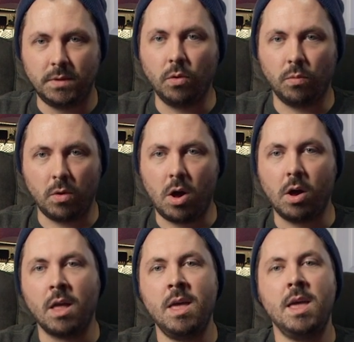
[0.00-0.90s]
You're
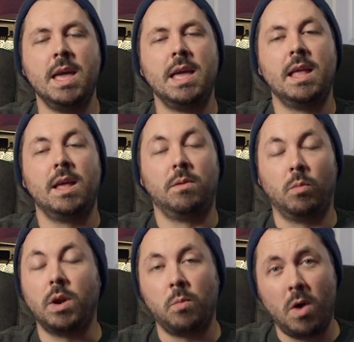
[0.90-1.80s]
wrong.
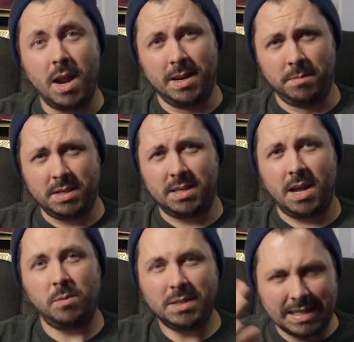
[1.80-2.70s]
What I wanted him to
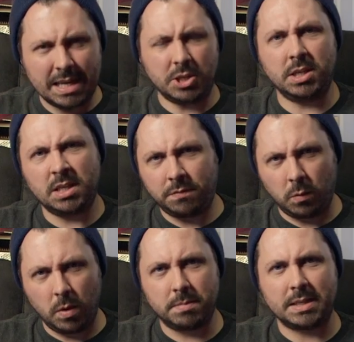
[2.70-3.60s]
say was to get yourself
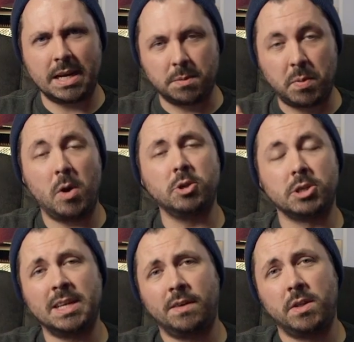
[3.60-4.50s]
a website to promote
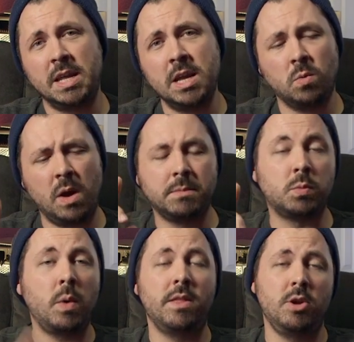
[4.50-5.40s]
yourself on the
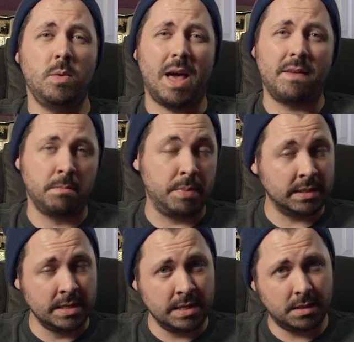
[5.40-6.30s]
interwebs, whether you have a
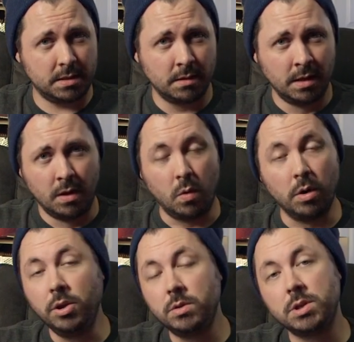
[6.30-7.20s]
business
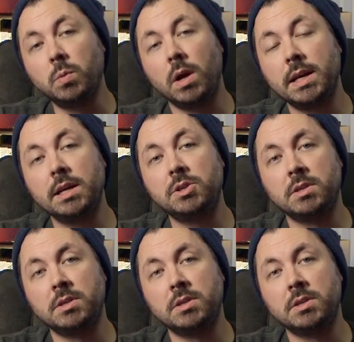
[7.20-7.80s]
or you just want to get